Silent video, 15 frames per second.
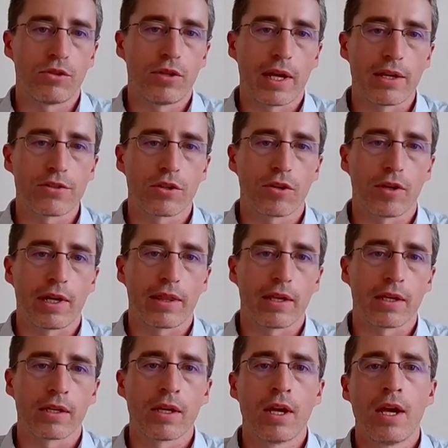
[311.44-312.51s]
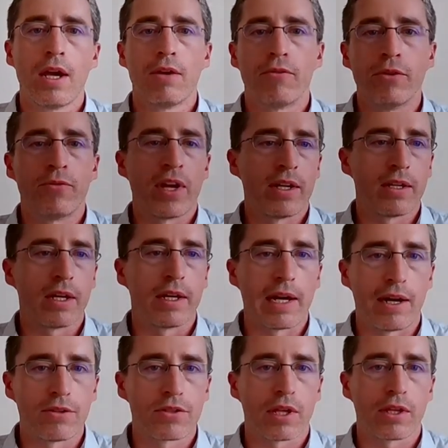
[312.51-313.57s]
days ago, I think Vivendi
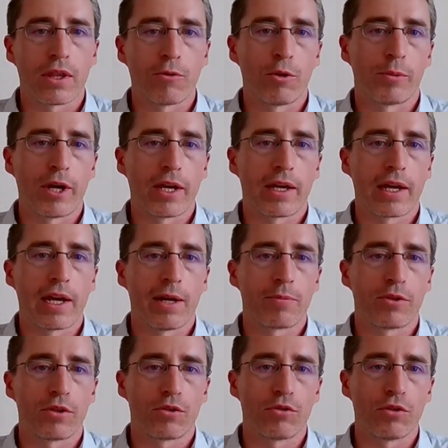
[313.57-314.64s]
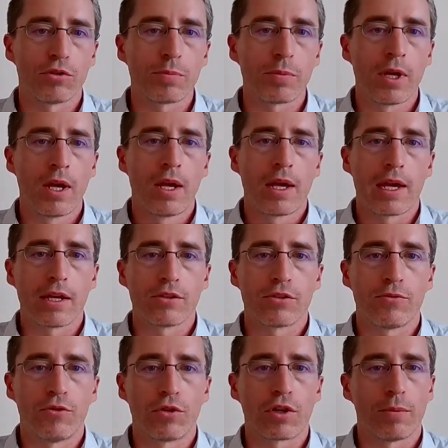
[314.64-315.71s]
announced that they were breaking up the group into
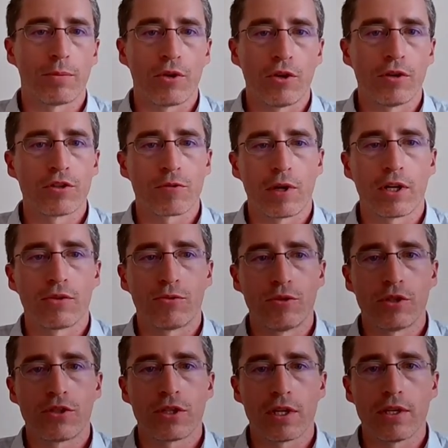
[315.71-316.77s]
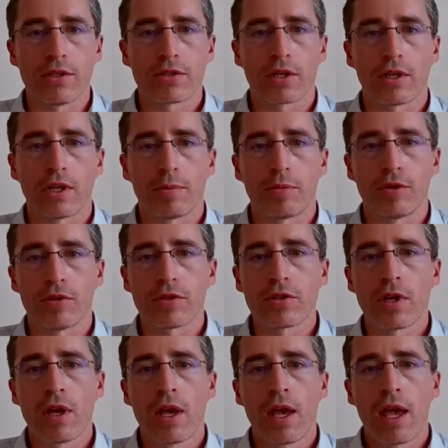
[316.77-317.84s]
4 components, one of which is Canal Plus.
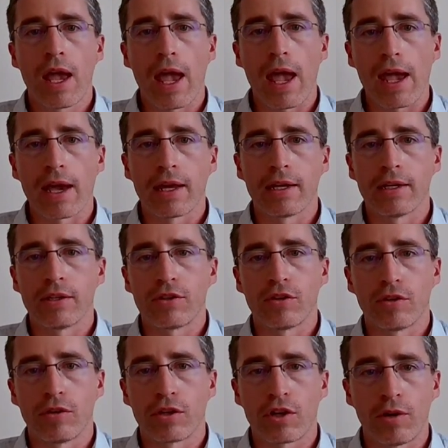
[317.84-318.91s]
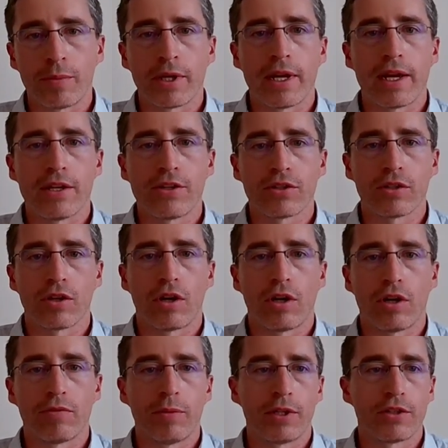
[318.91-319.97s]
And, a combination
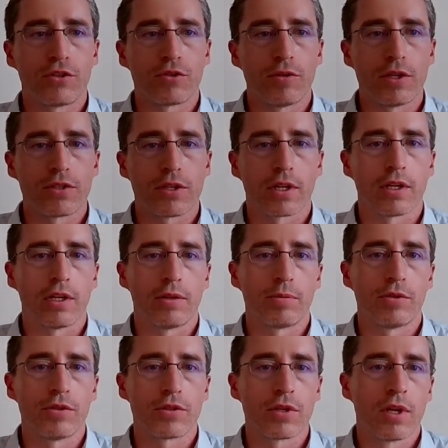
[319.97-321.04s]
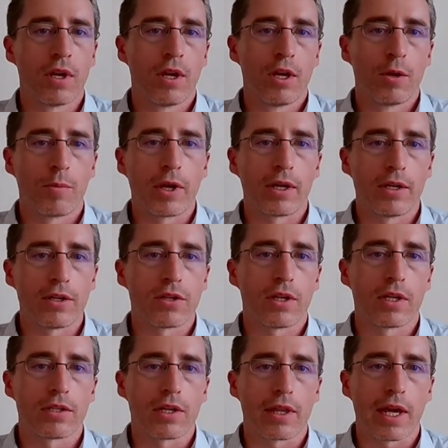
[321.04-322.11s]
of MultiChoice and Canal Plus being listed in
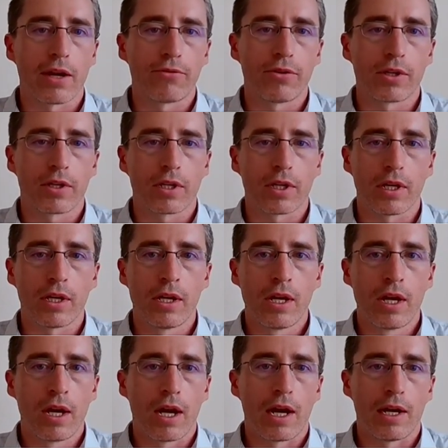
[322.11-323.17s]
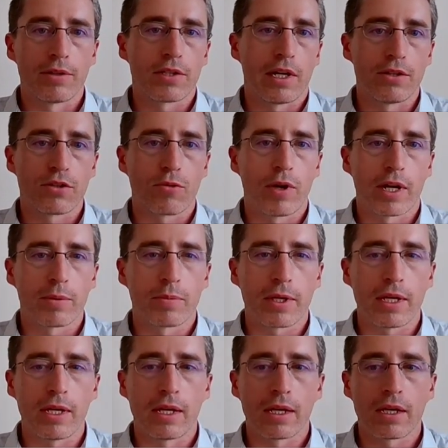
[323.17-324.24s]
South Africa sounds quite
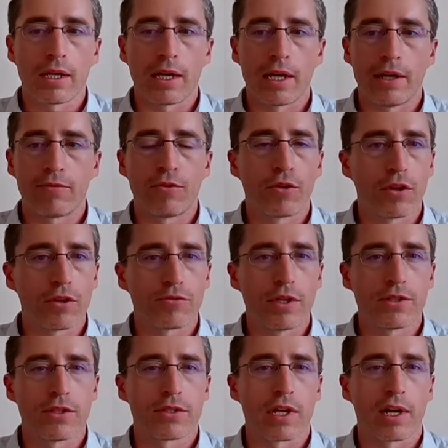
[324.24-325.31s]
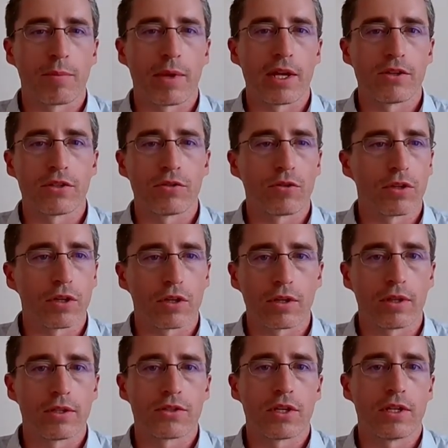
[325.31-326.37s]
appealing for those reasons that I mentioned, all the
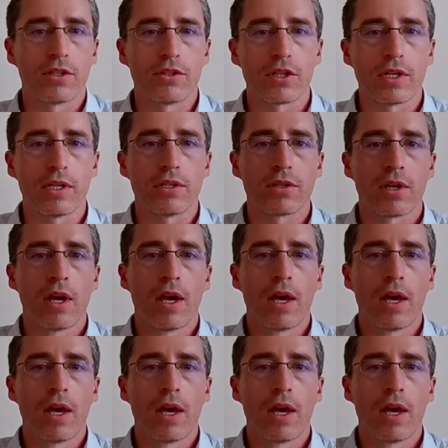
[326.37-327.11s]
synergies